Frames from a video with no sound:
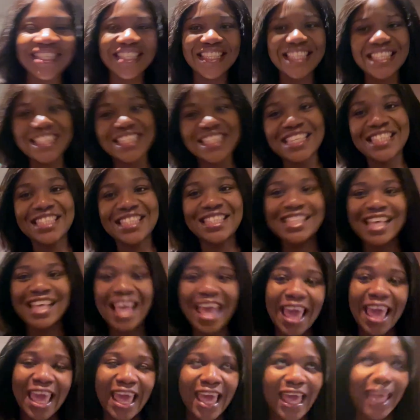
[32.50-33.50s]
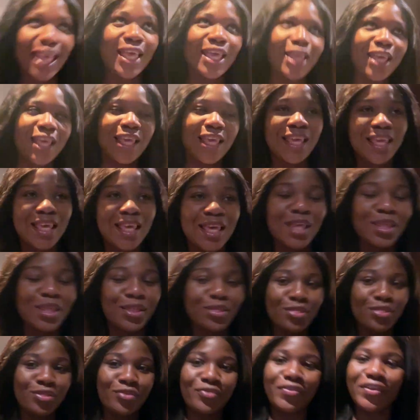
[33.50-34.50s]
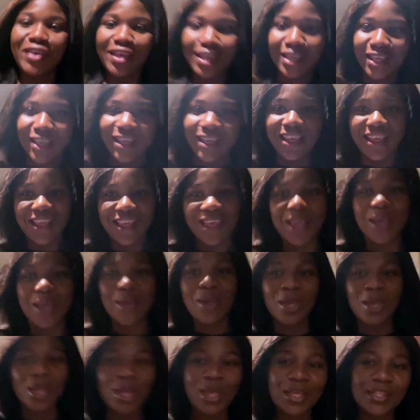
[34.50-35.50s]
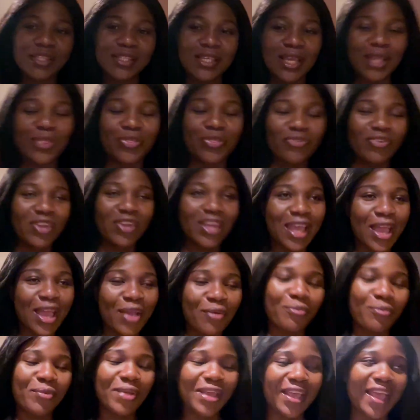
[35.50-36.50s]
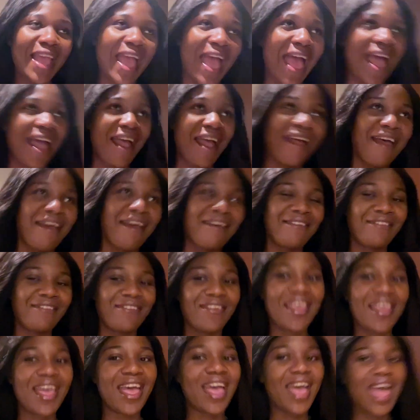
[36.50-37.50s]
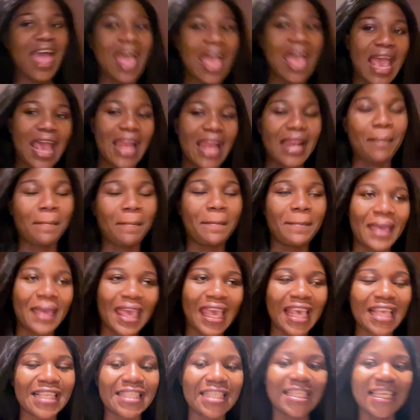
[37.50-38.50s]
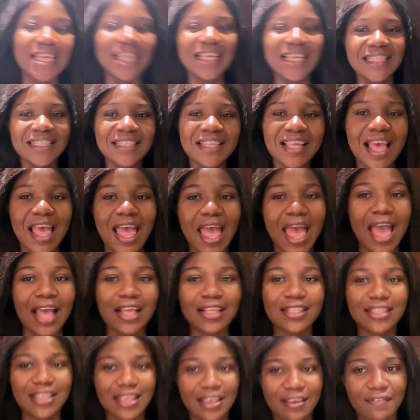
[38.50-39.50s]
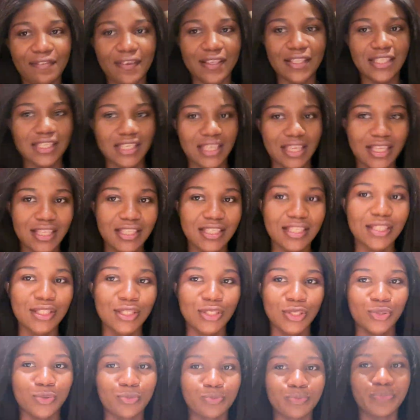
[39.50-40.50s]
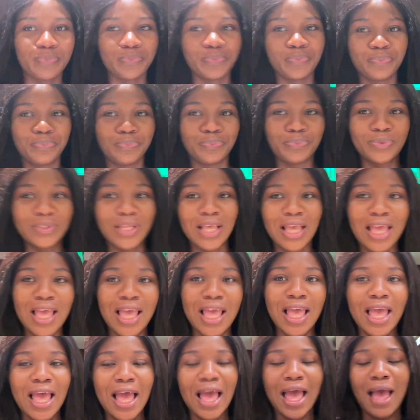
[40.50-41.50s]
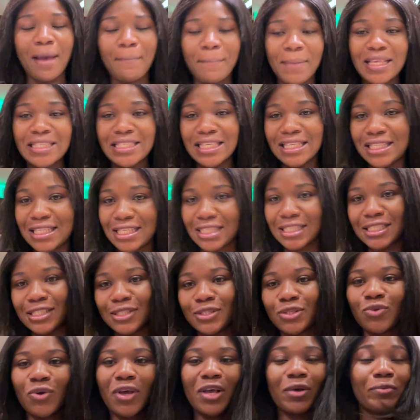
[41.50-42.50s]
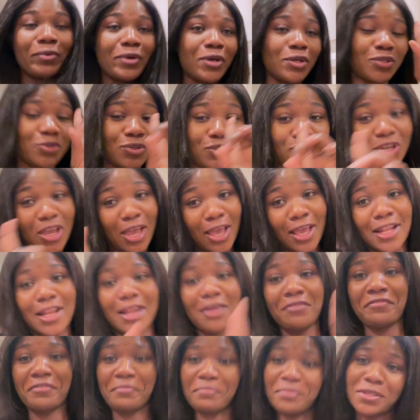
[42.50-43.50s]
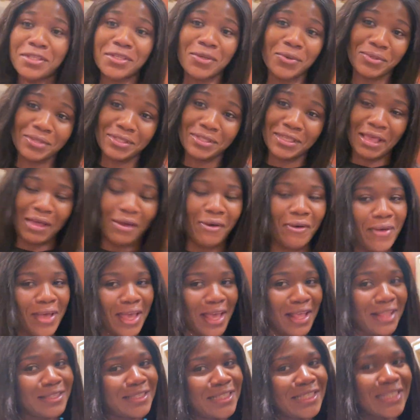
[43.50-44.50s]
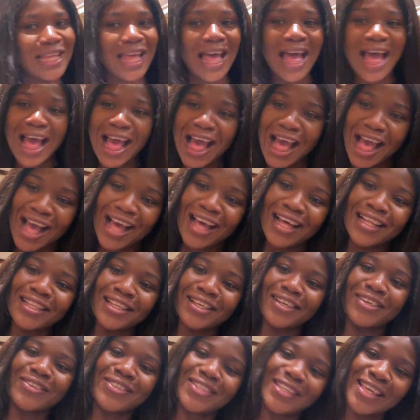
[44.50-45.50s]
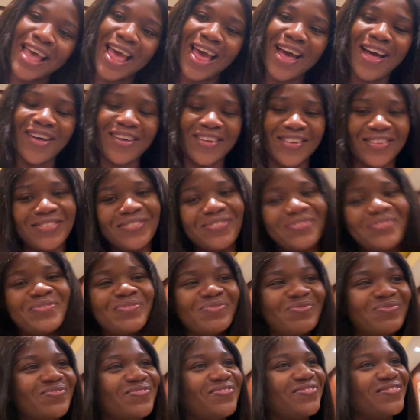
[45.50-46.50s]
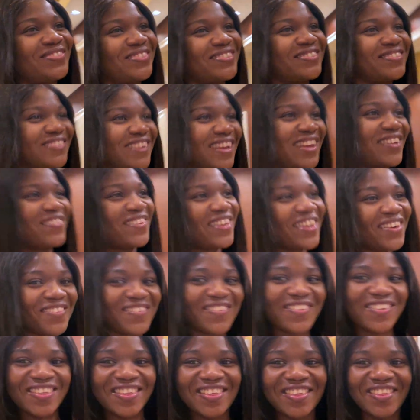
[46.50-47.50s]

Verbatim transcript: this is day three, and we have an amazing activity to do, amazing things to do, and we're also checking out from this hotel into the other hotel, right babe? Yeah, yeah.